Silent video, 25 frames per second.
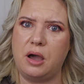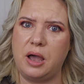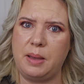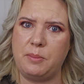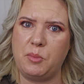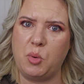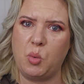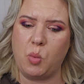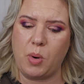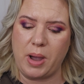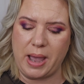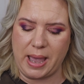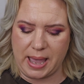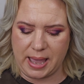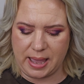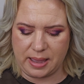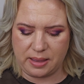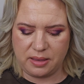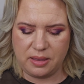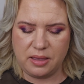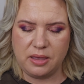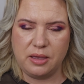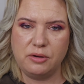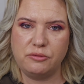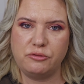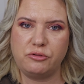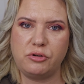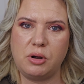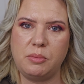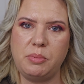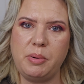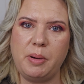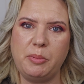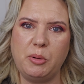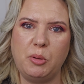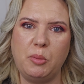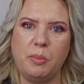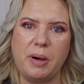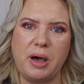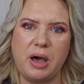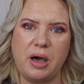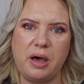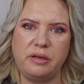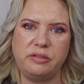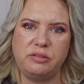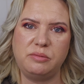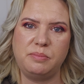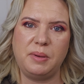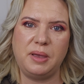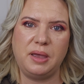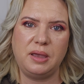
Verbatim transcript: I am aware for a bubble bath,